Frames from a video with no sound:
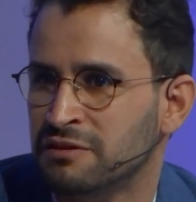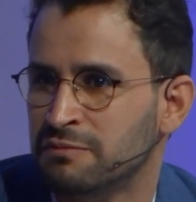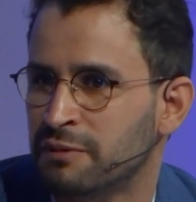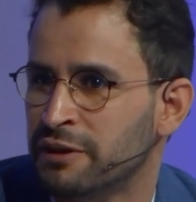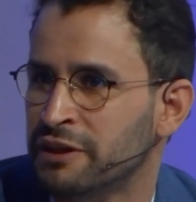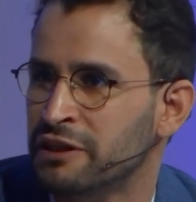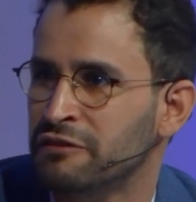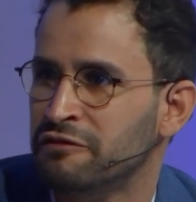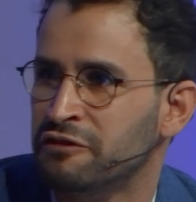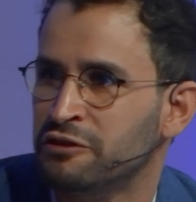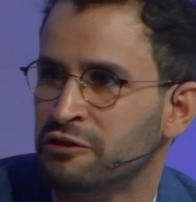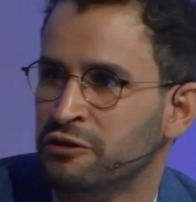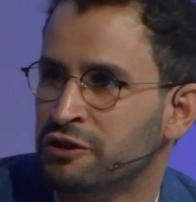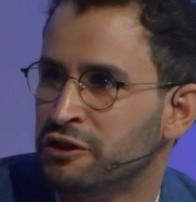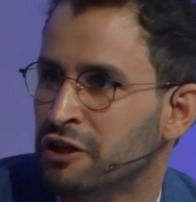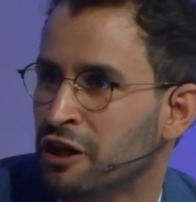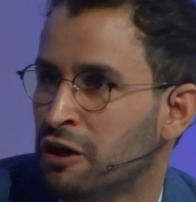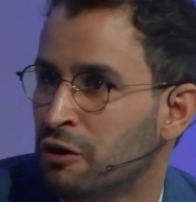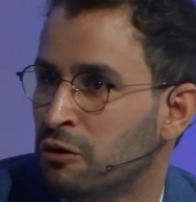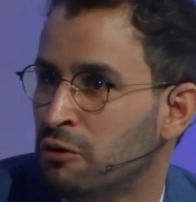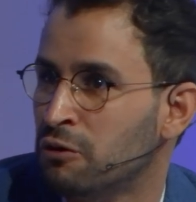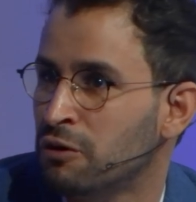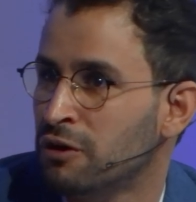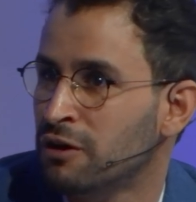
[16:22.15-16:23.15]
But if you
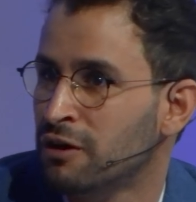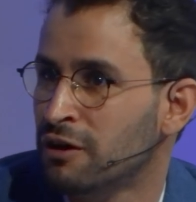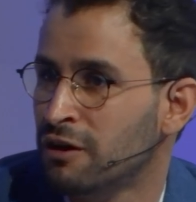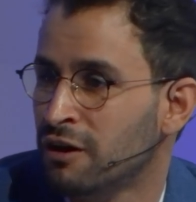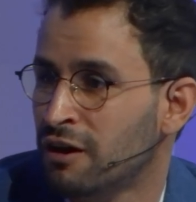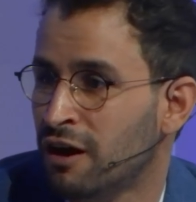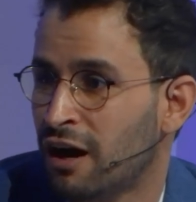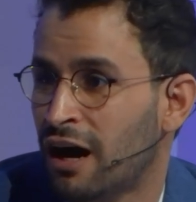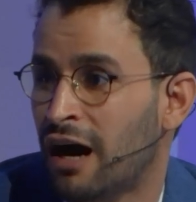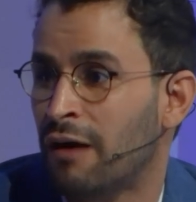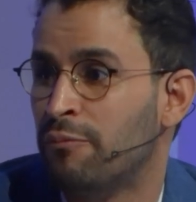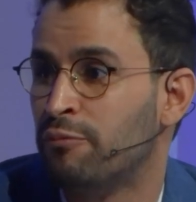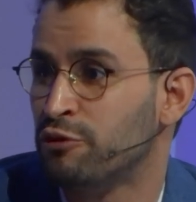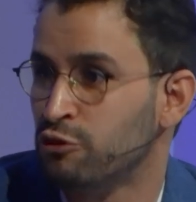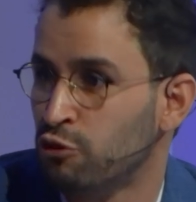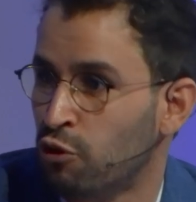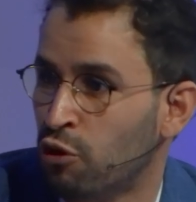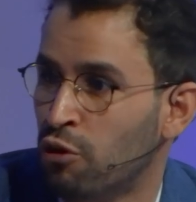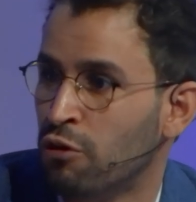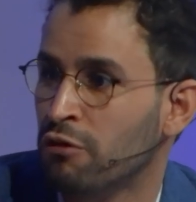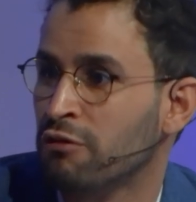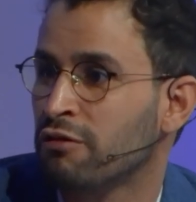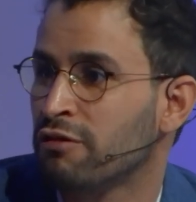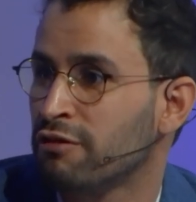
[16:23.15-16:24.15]
go up
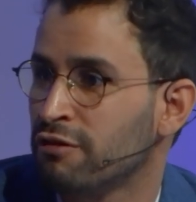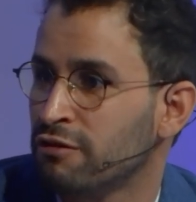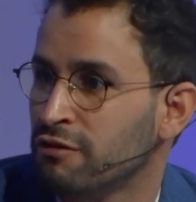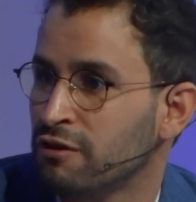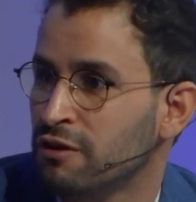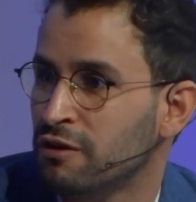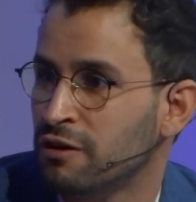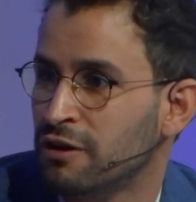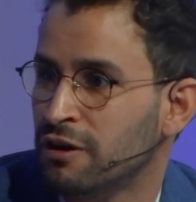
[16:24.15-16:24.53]
north,